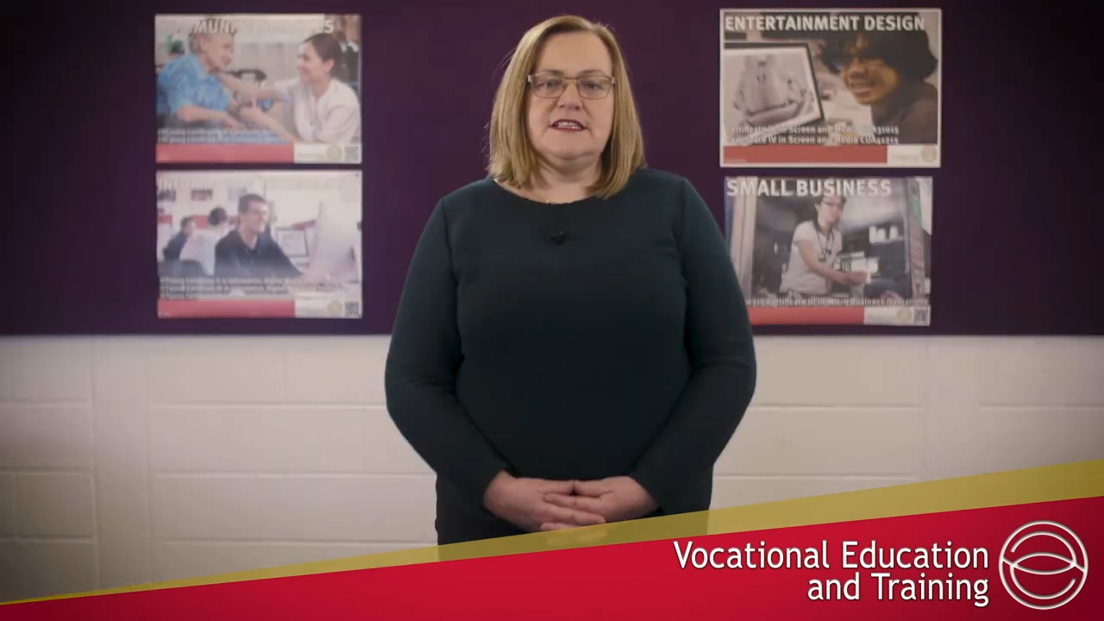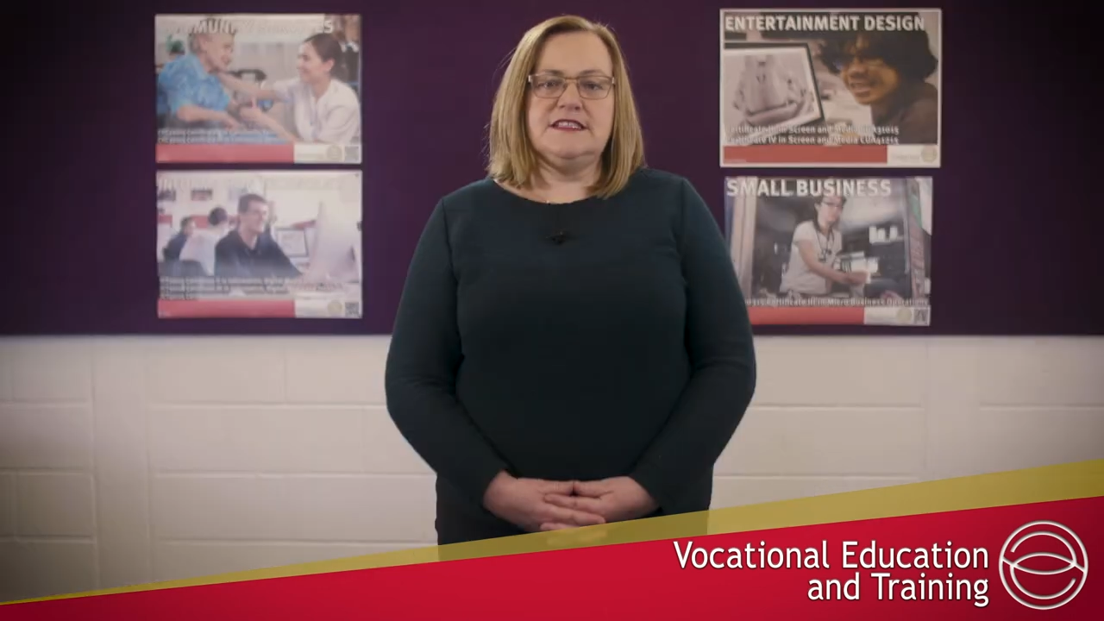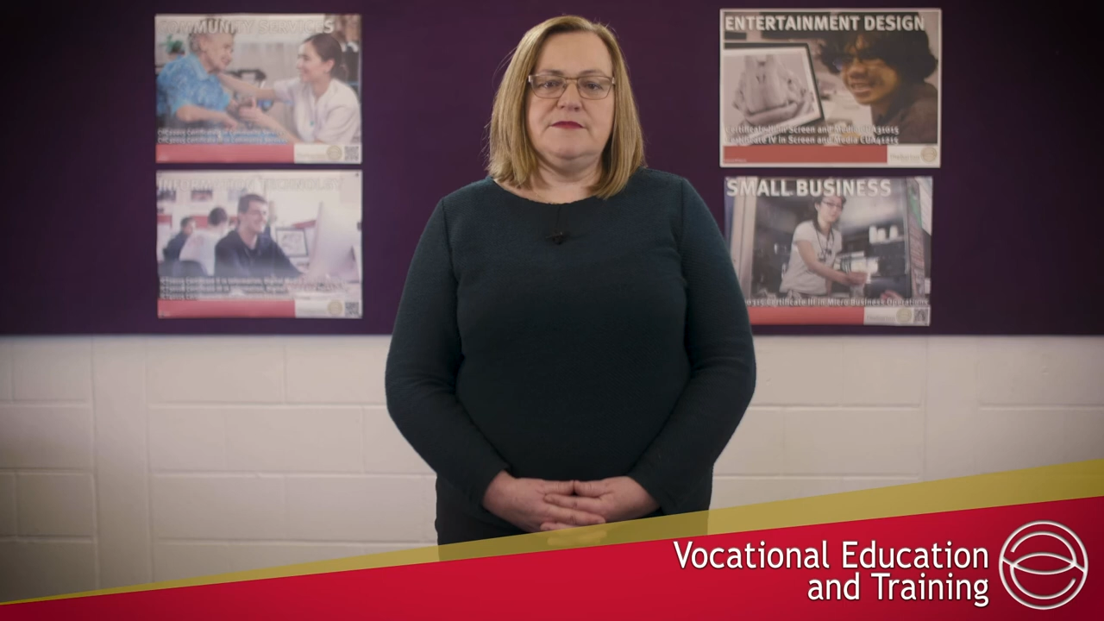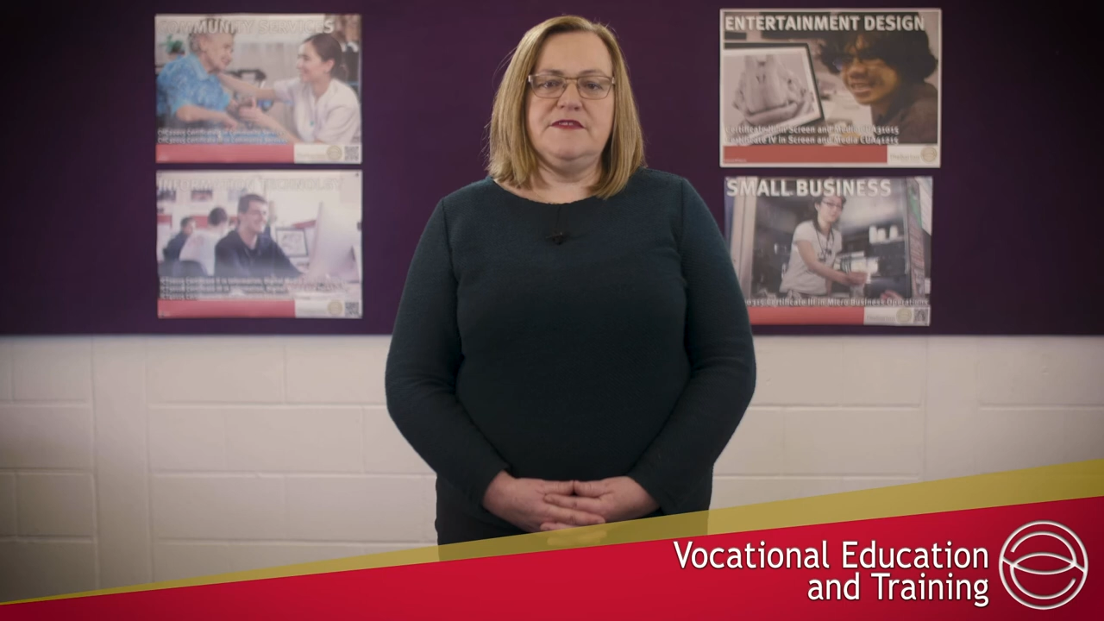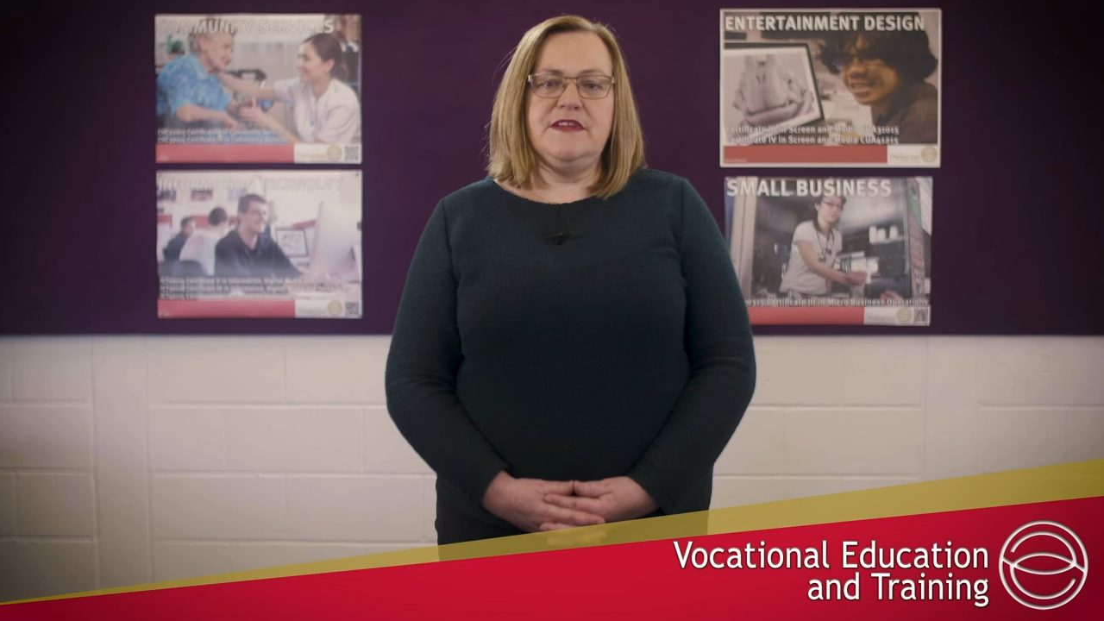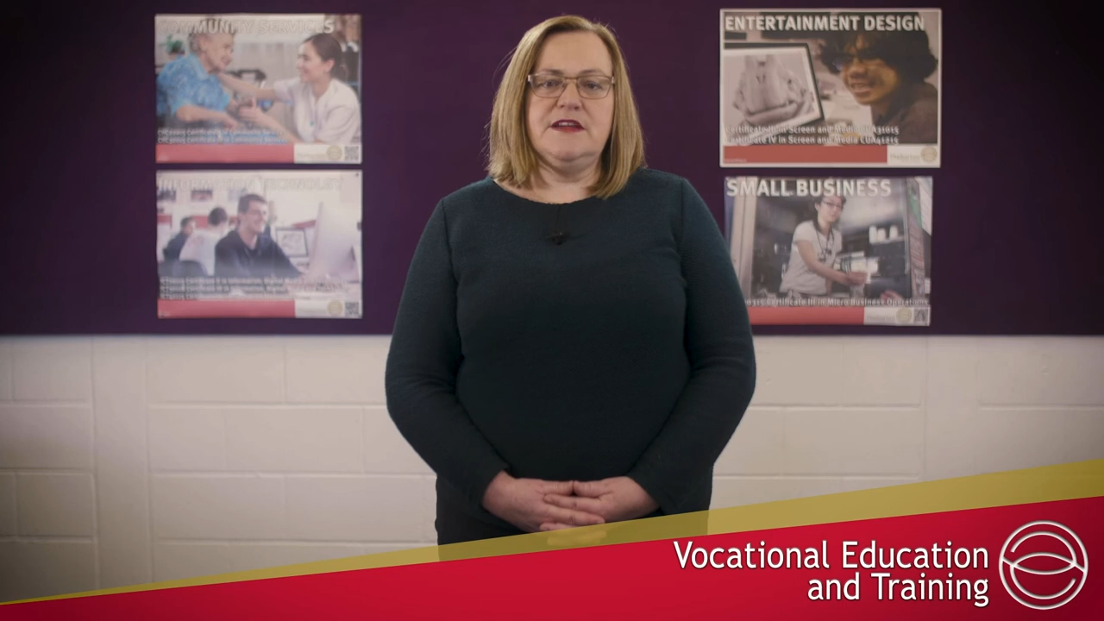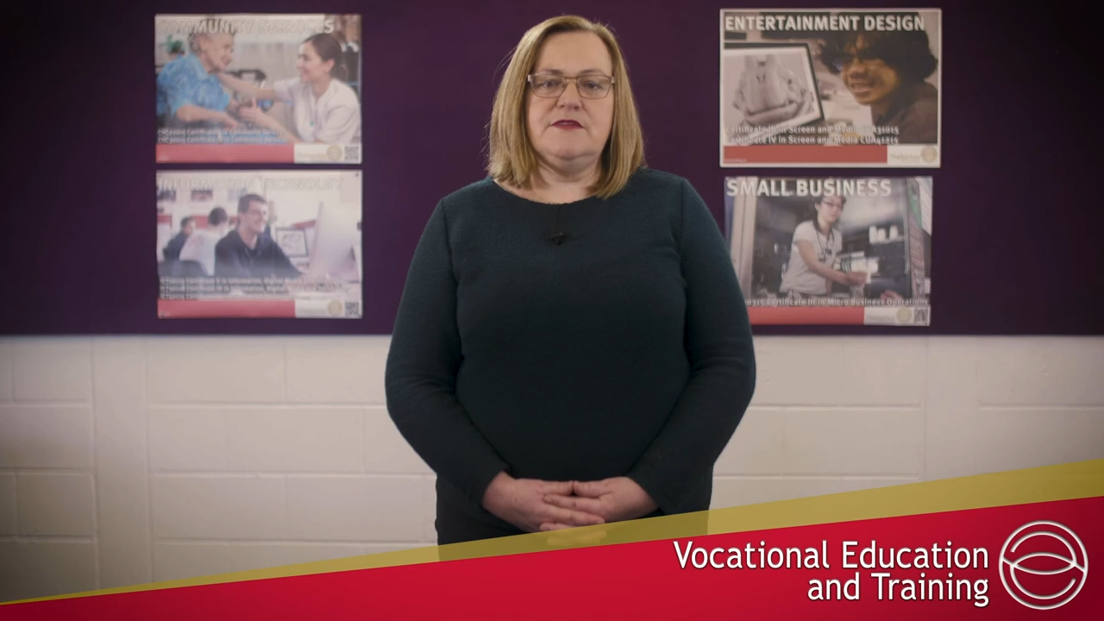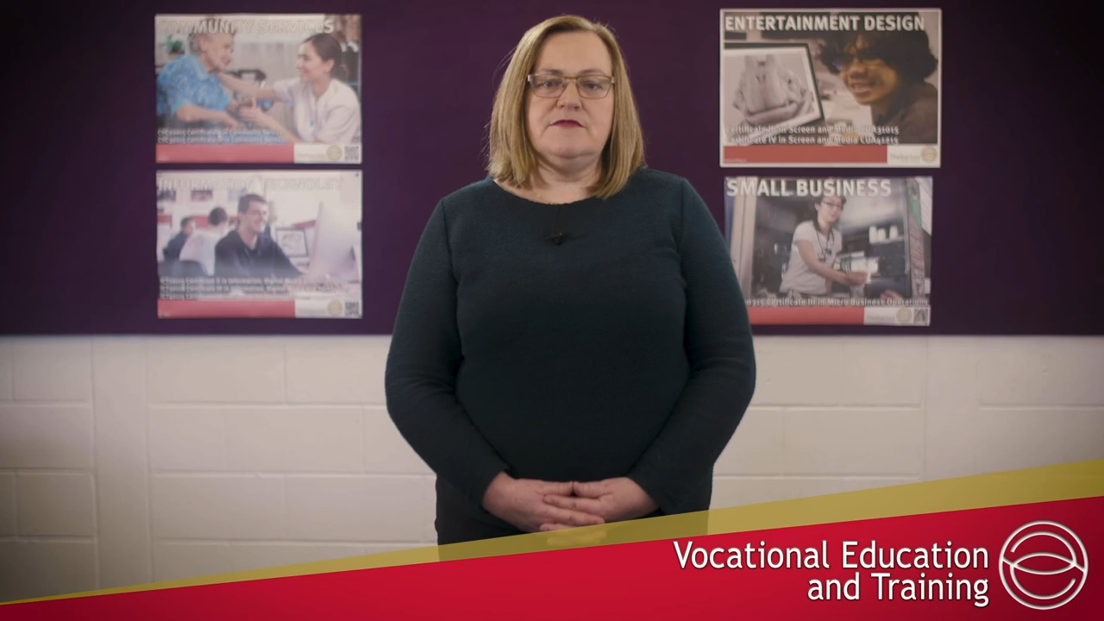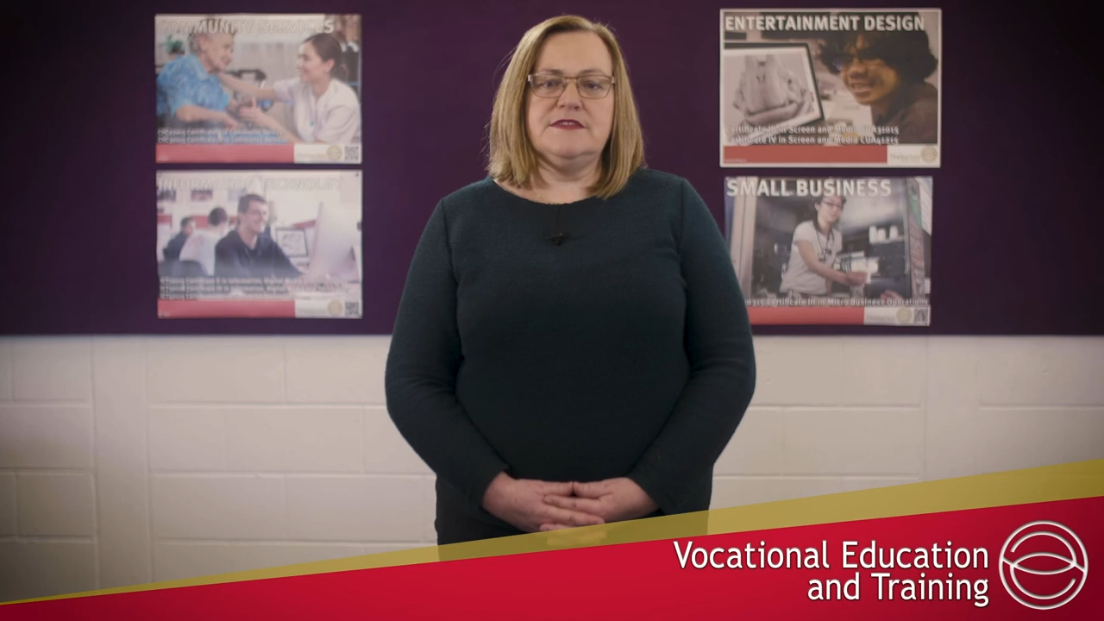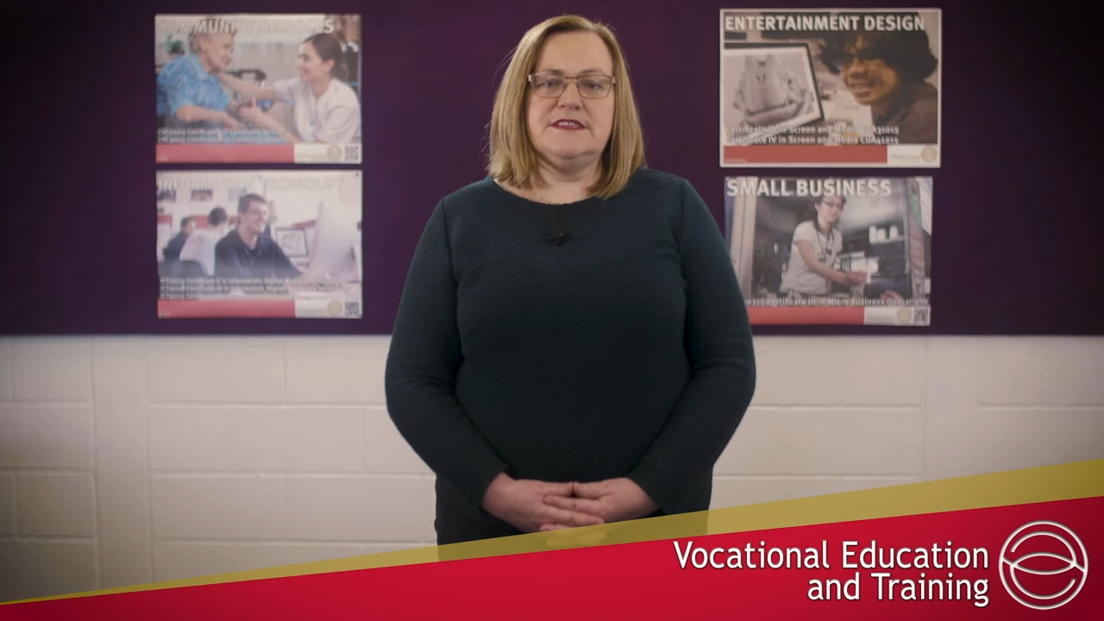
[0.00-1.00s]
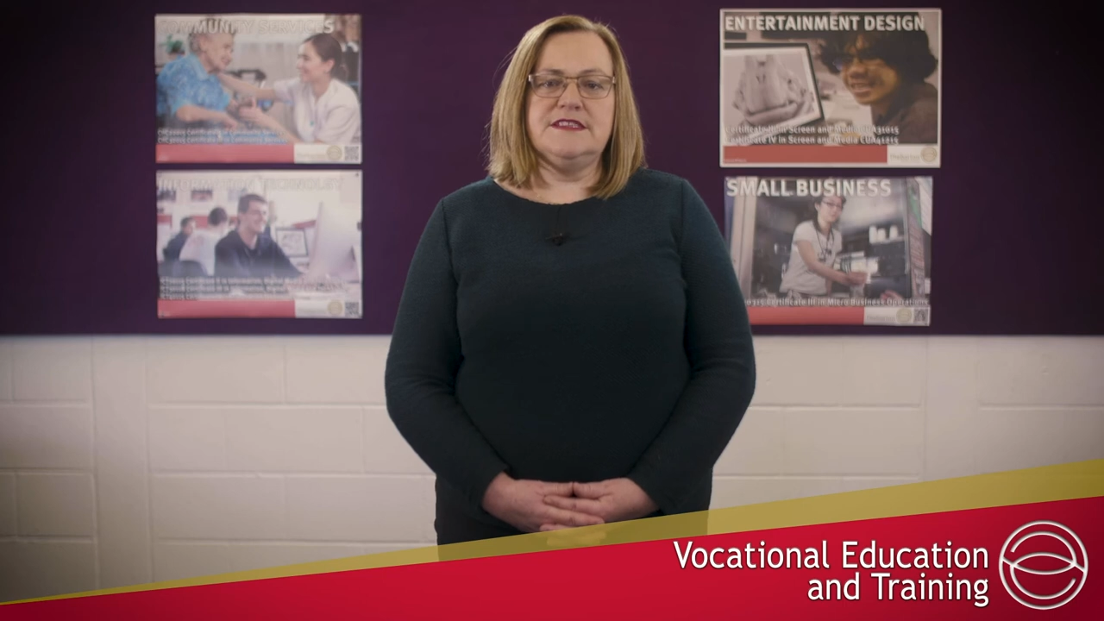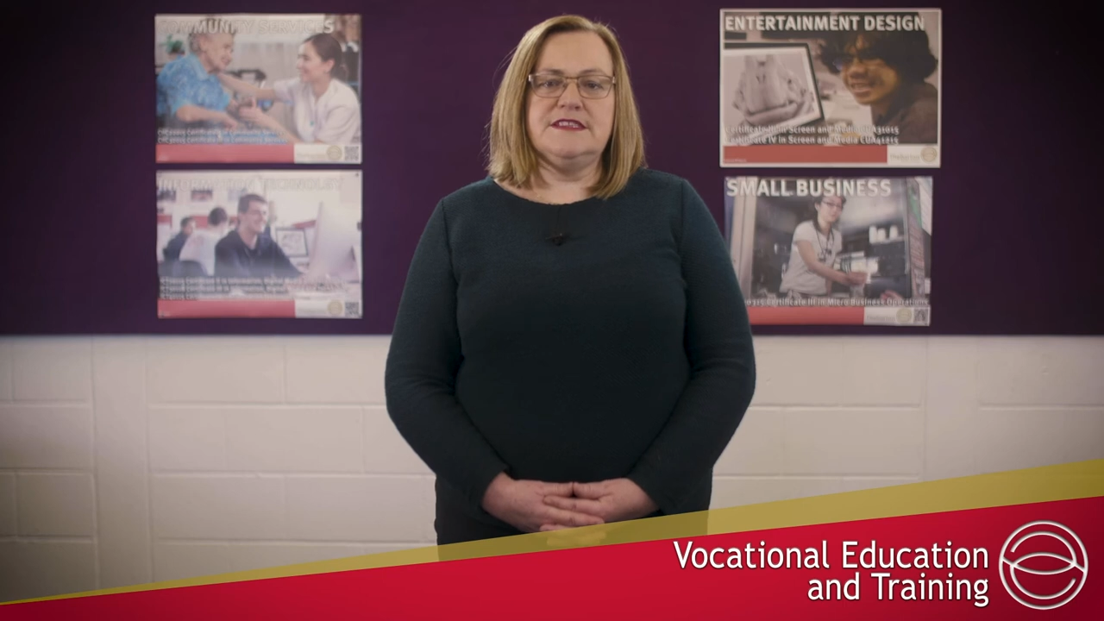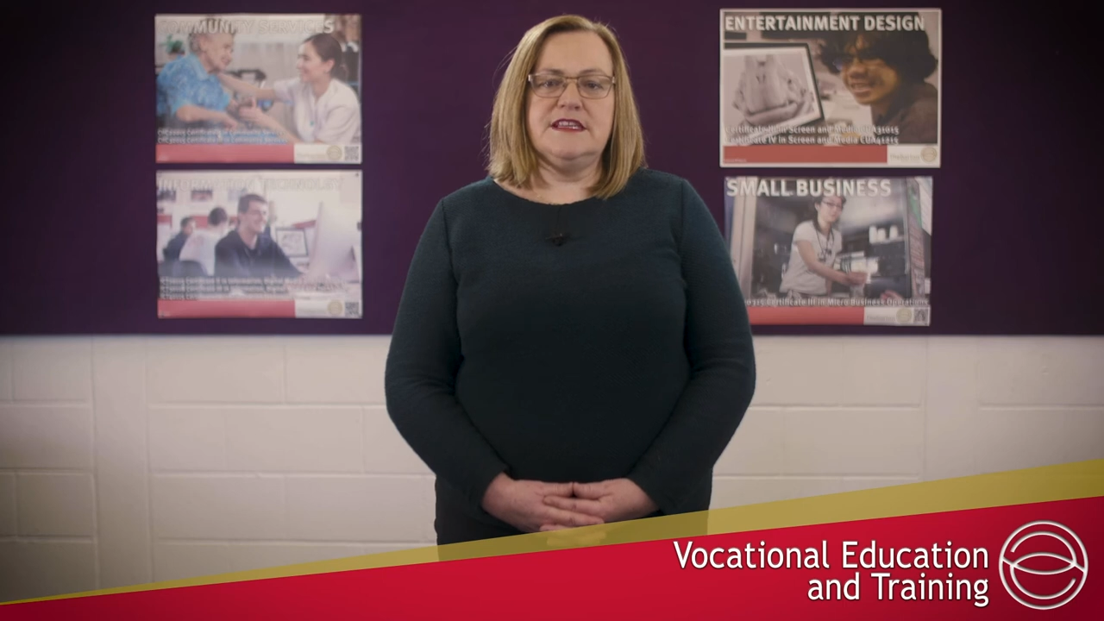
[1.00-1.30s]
Some of our courses